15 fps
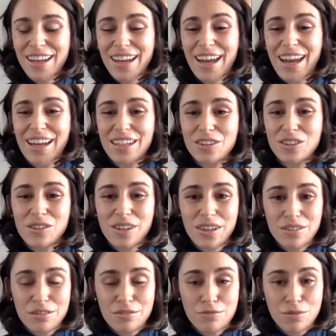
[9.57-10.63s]
And in
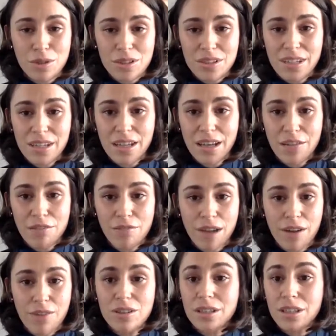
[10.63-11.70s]
2014, I
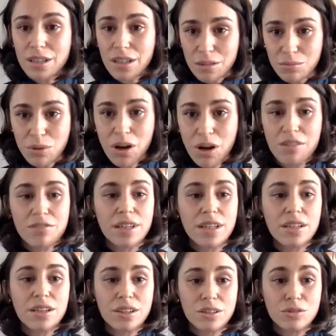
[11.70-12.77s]
founded a nonprofit
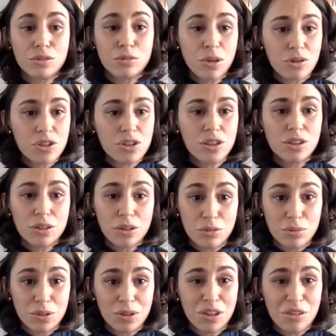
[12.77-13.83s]
called Umoja
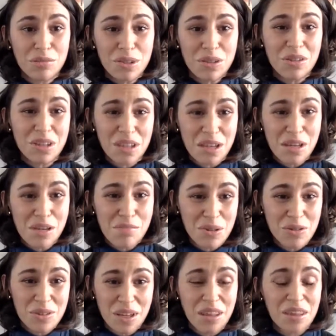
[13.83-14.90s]
Global Community
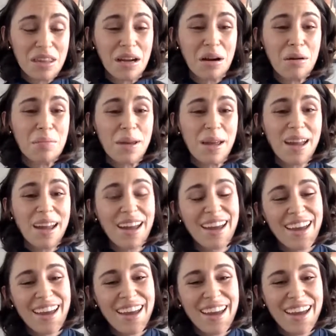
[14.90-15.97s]
Music Therapy.
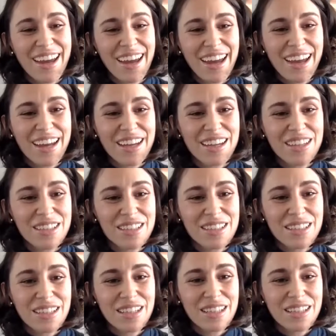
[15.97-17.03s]
And
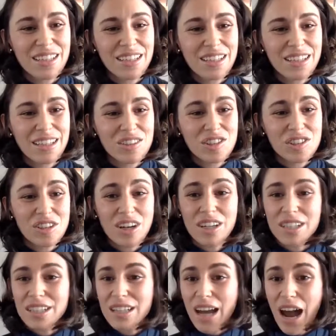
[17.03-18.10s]
it
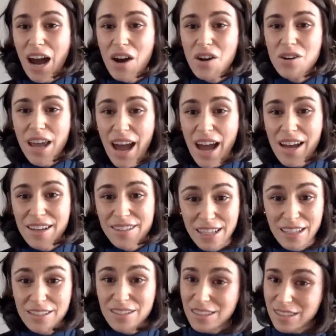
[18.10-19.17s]
started out as,
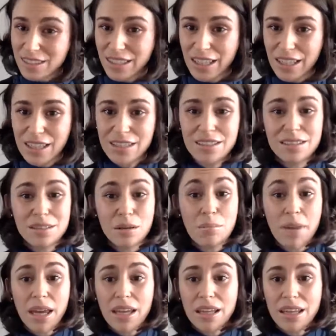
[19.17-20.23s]
and still is,
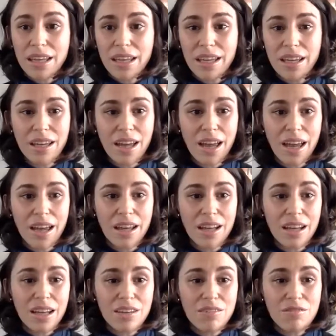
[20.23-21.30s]
mainly
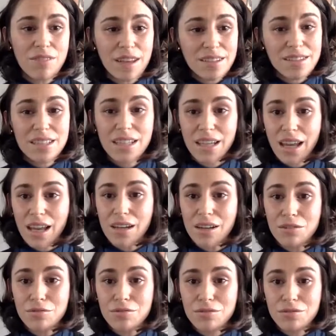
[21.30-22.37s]
an
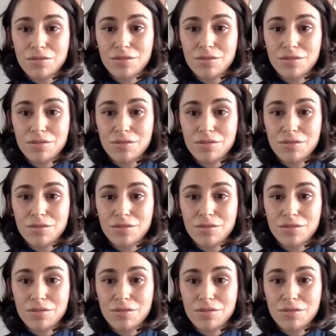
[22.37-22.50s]
investigative